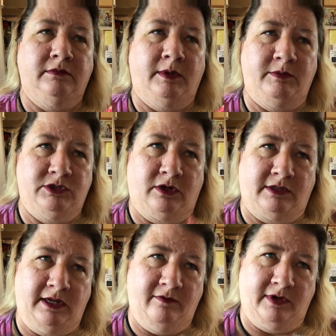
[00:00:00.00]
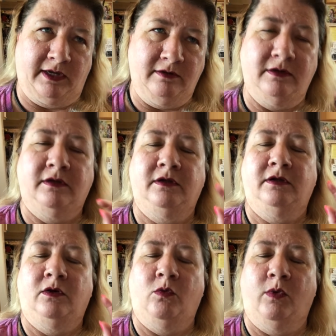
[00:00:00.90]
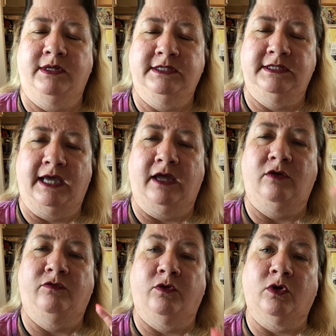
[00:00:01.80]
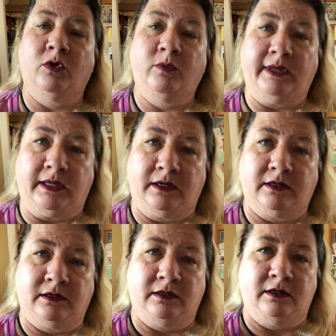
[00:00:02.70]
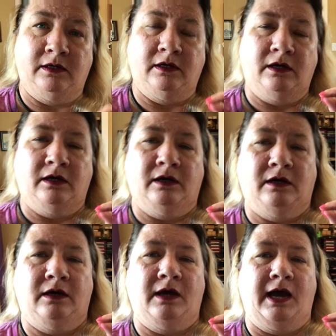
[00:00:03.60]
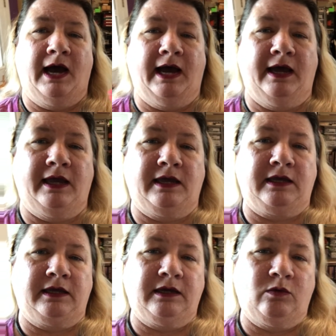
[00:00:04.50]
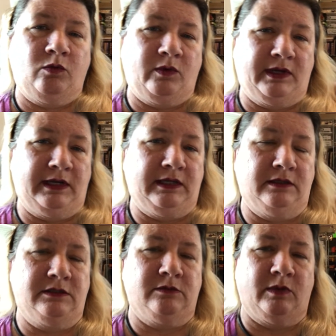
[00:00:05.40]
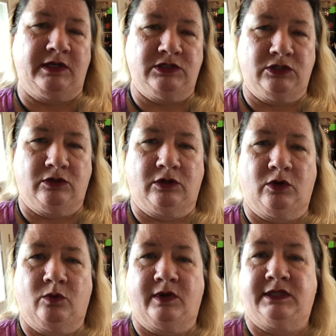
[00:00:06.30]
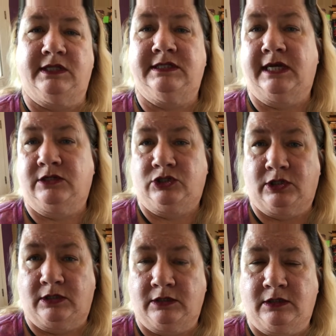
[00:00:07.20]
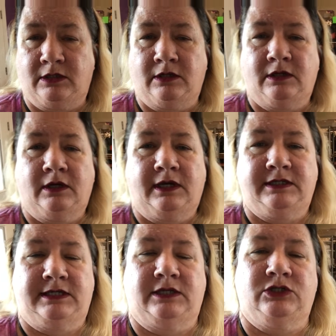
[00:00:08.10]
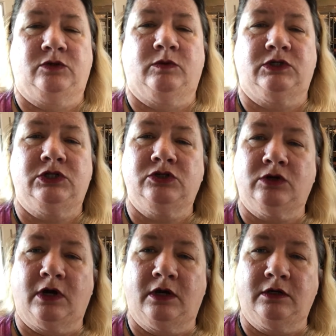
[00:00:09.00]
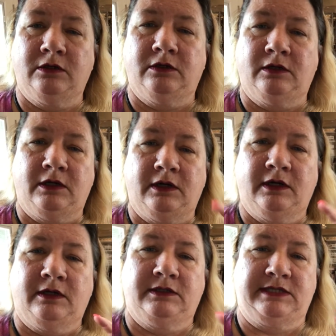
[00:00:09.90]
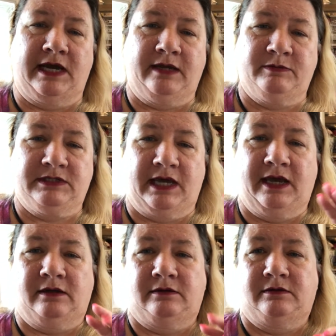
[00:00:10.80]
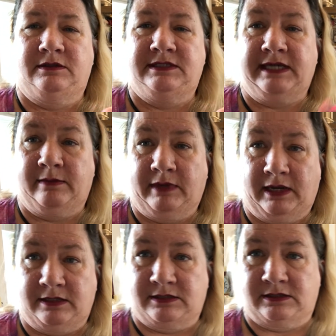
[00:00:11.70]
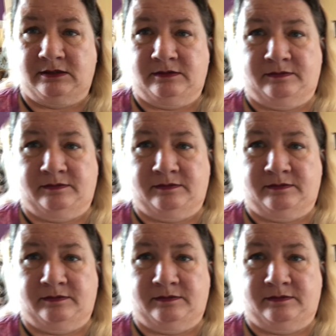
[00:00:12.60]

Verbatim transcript: let me start that over again. Once a day for a week, I went into my studio with intention. Intention was to draw, time slot, ten minutes.